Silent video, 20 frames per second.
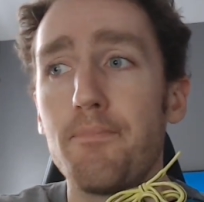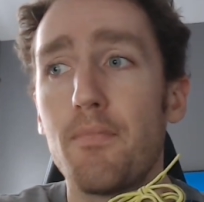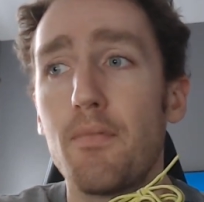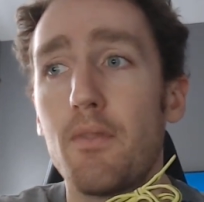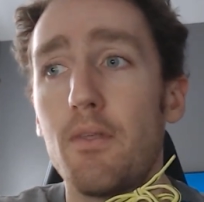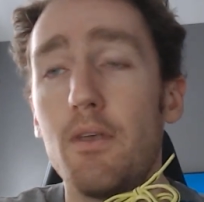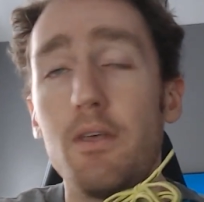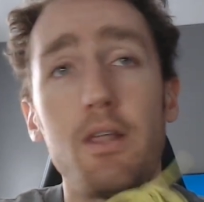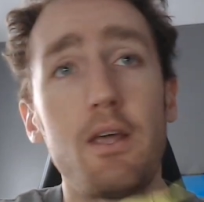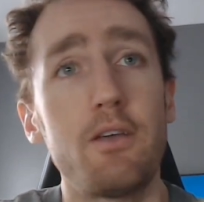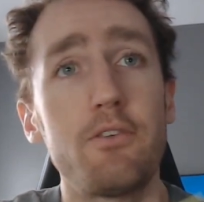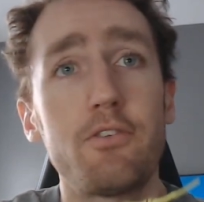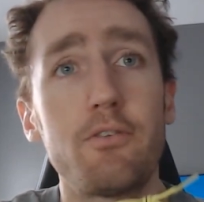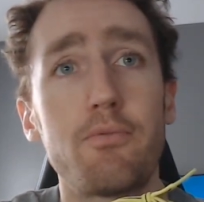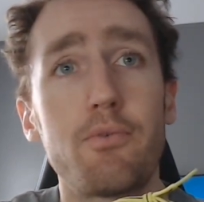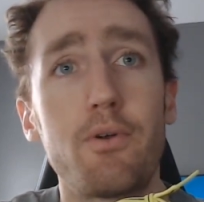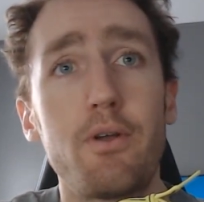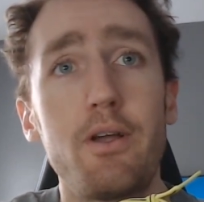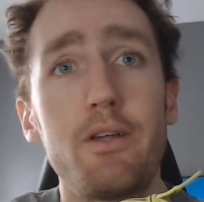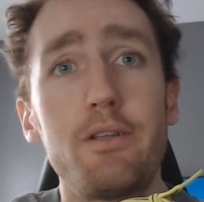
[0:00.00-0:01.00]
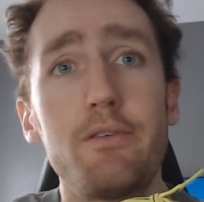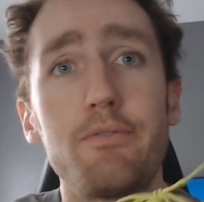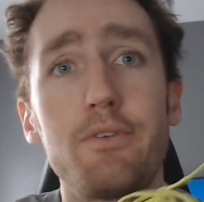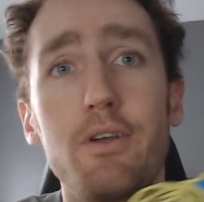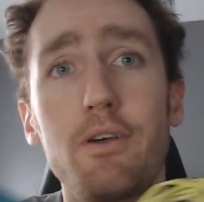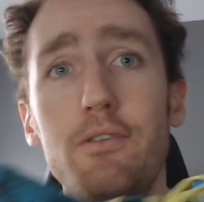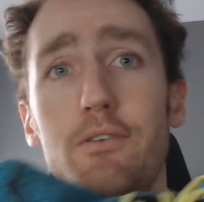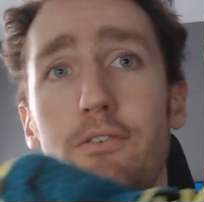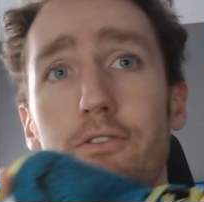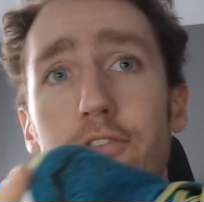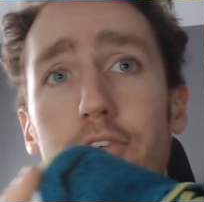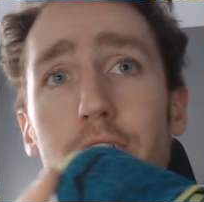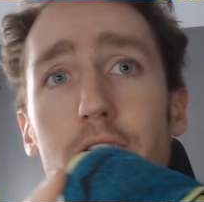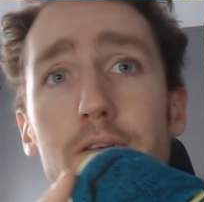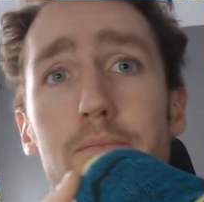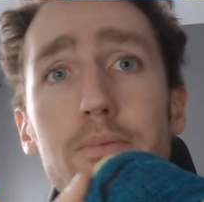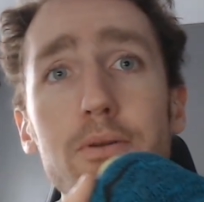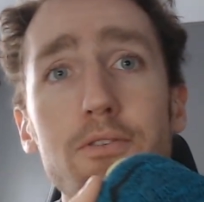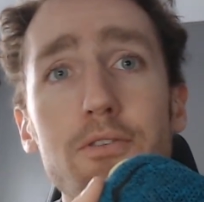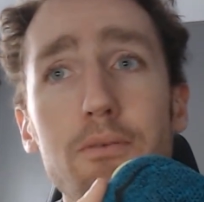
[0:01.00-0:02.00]
It has a variety of colors. I
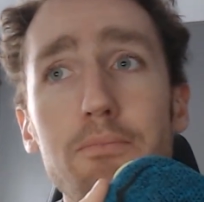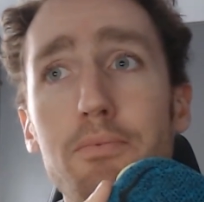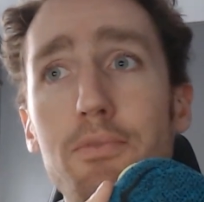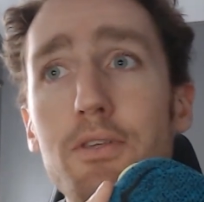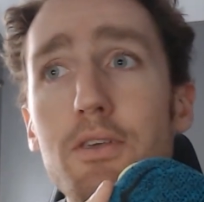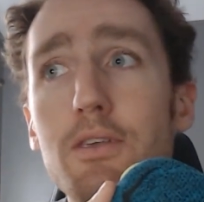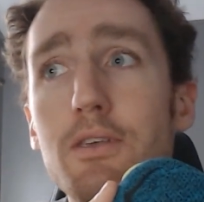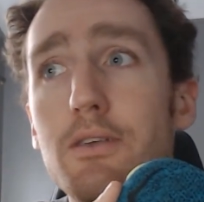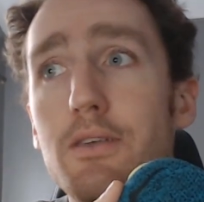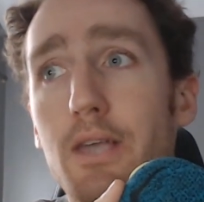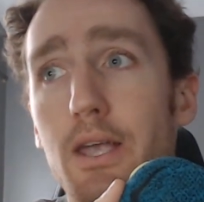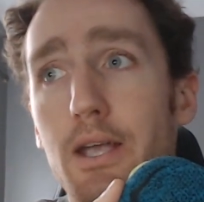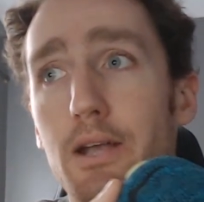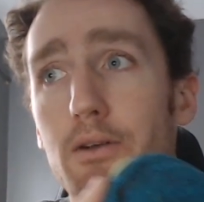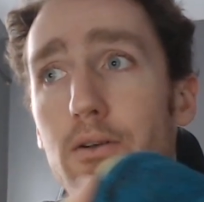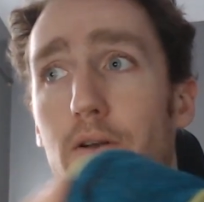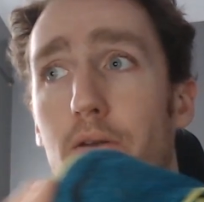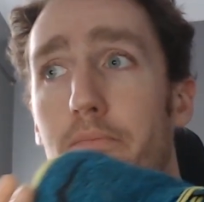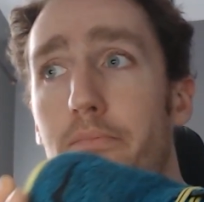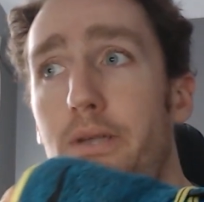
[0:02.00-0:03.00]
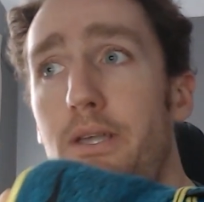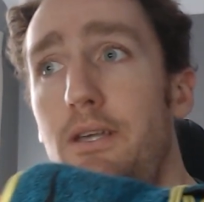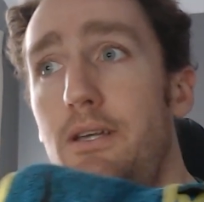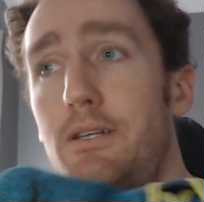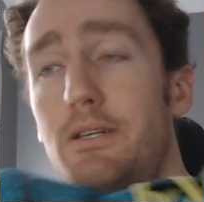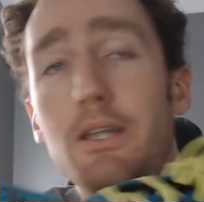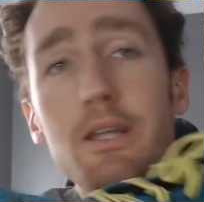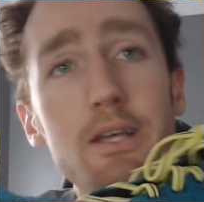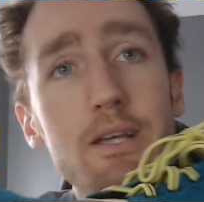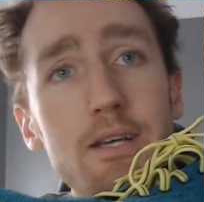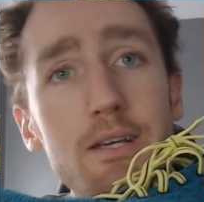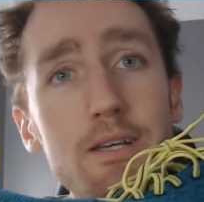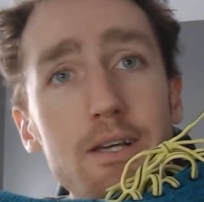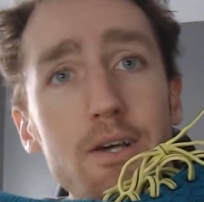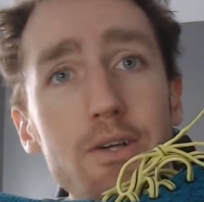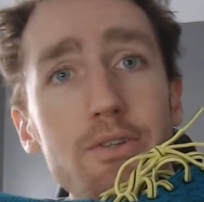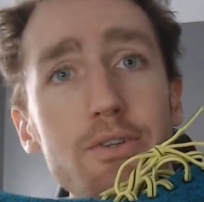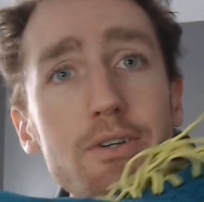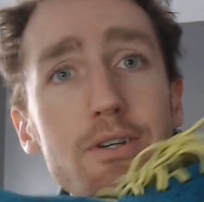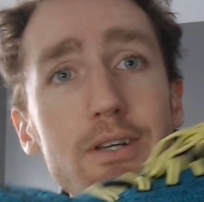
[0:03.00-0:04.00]
picked up the Caribbean
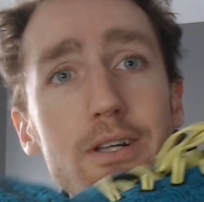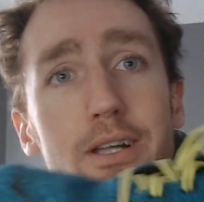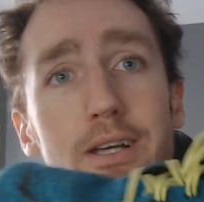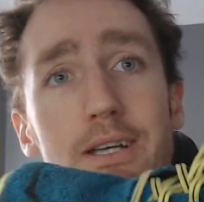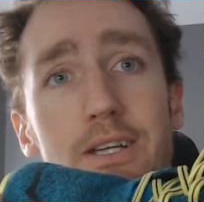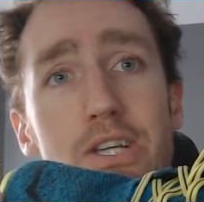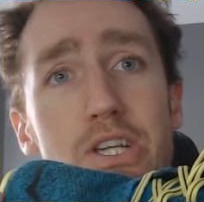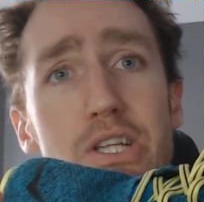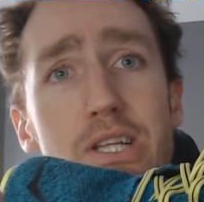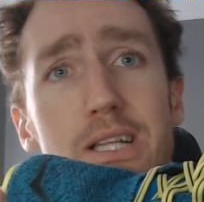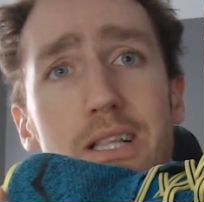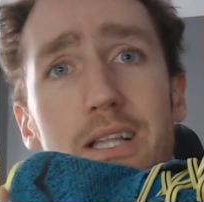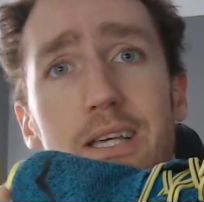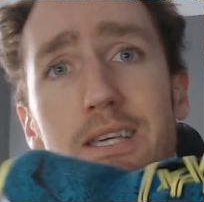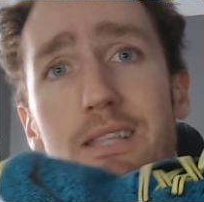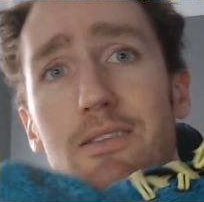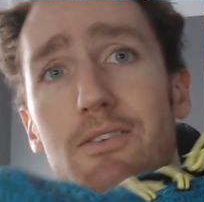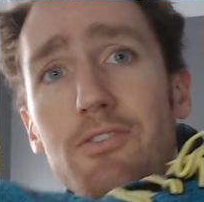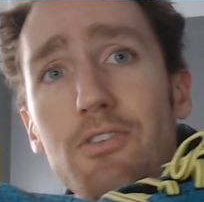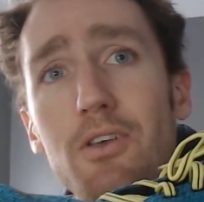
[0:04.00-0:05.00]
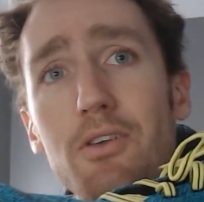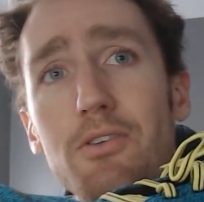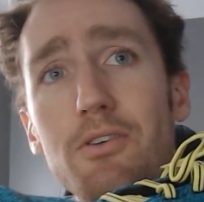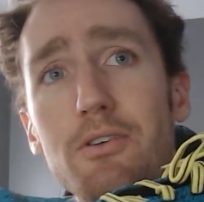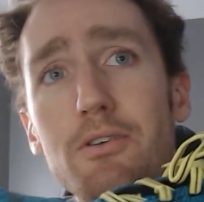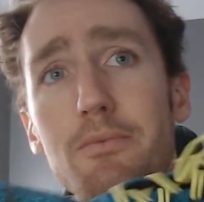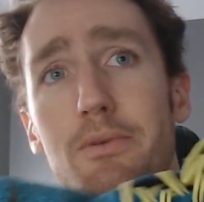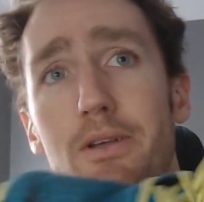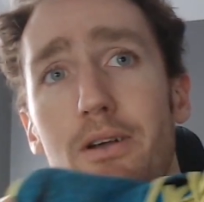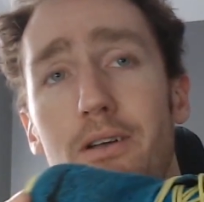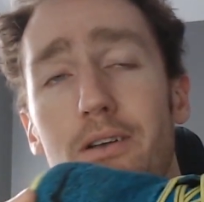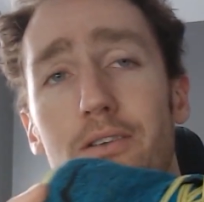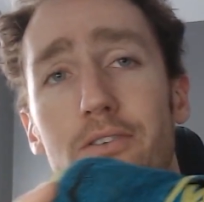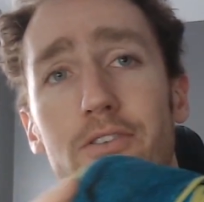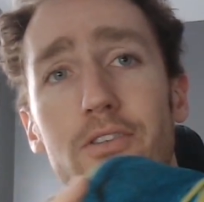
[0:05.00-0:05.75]
color, and I actually like this color, to be honest.